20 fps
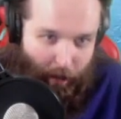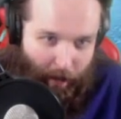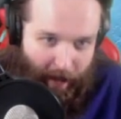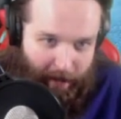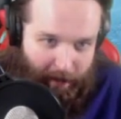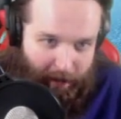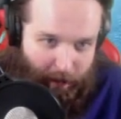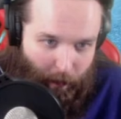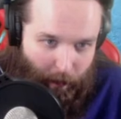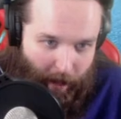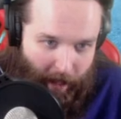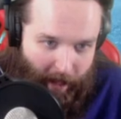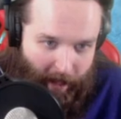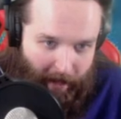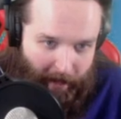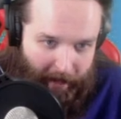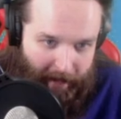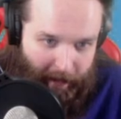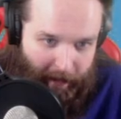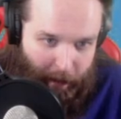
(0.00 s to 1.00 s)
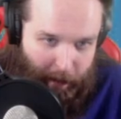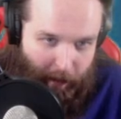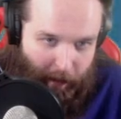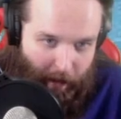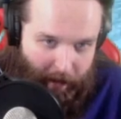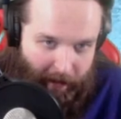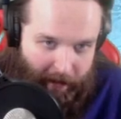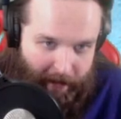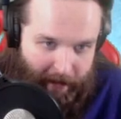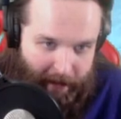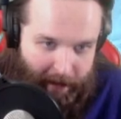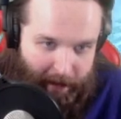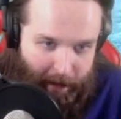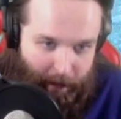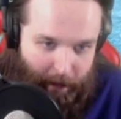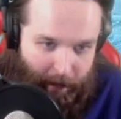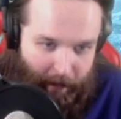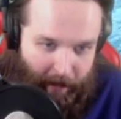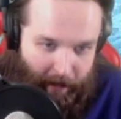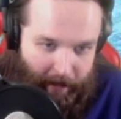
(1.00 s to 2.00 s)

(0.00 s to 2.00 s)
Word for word: ways away. I think I'll probably need some a